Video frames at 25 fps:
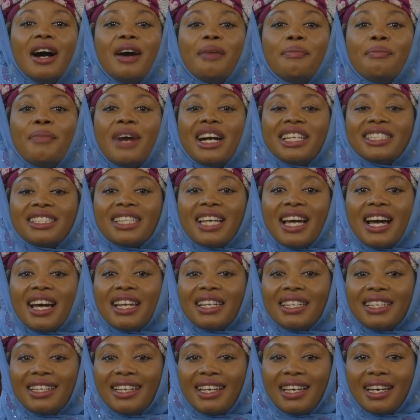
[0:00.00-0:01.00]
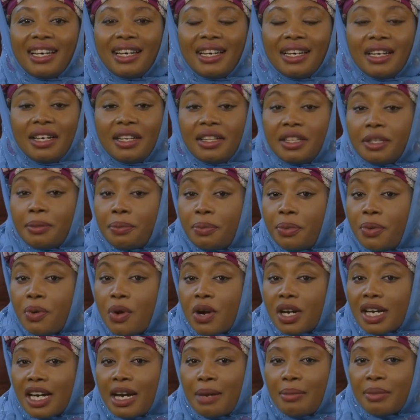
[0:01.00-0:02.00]
MashaAllah, the
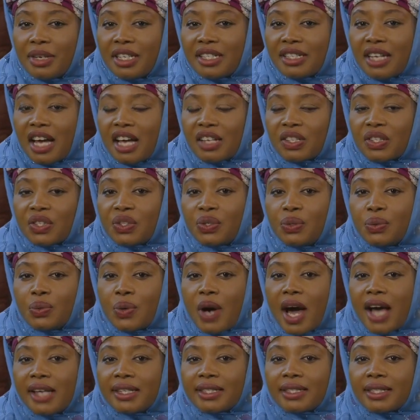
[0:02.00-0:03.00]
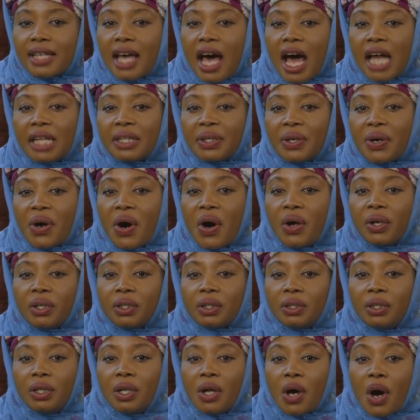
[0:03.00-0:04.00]
program is Asyu Ansar
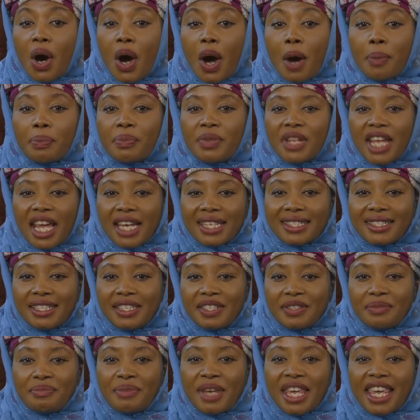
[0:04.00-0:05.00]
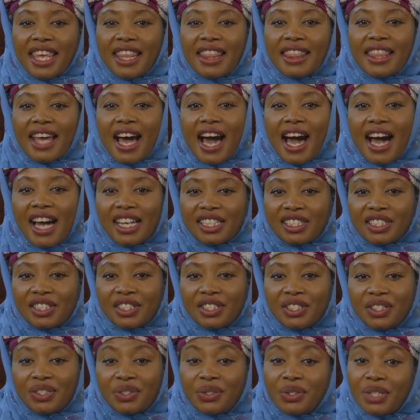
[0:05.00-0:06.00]
Call. Up next is Making the
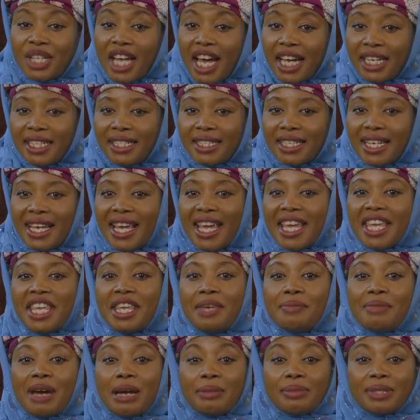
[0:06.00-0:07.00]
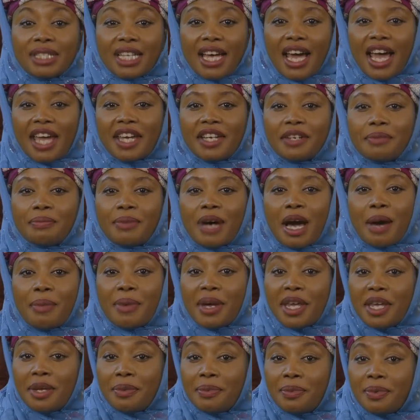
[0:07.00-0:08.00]
Hajj. Tonight, Imam Tahir Baba
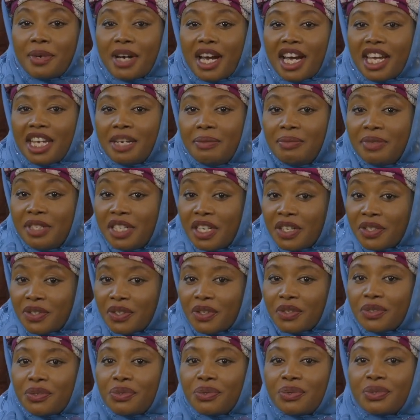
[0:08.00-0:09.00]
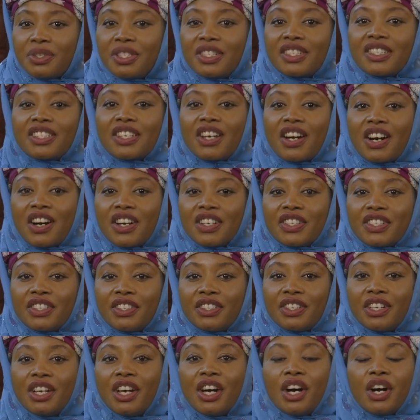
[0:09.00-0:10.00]
Ibrahim takes us through
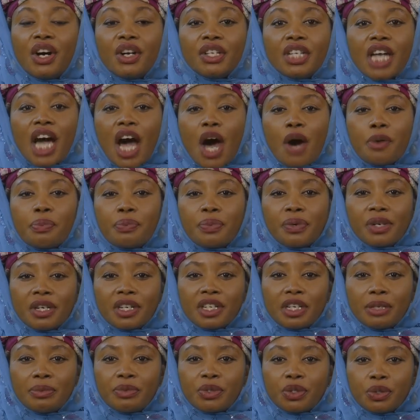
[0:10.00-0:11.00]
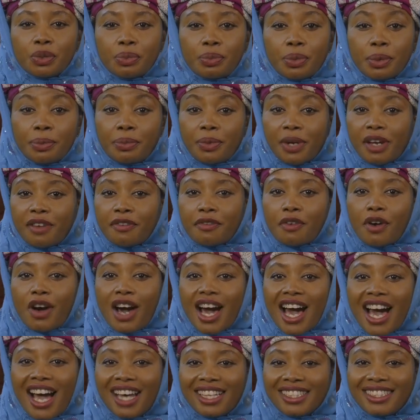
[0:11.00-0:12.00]
discussion on how pilgrims should prepare for
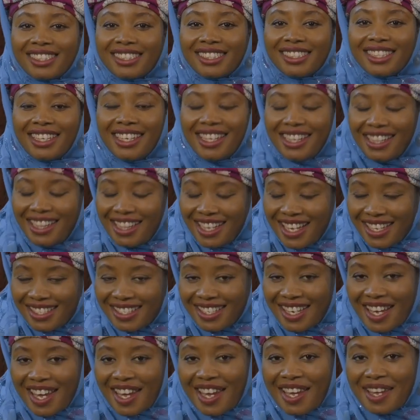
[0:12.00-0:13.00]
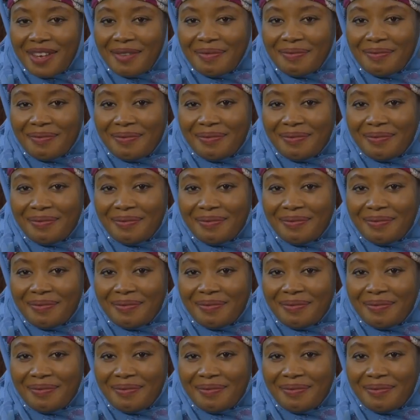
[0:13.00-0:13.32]
Hajj. Let's hear him.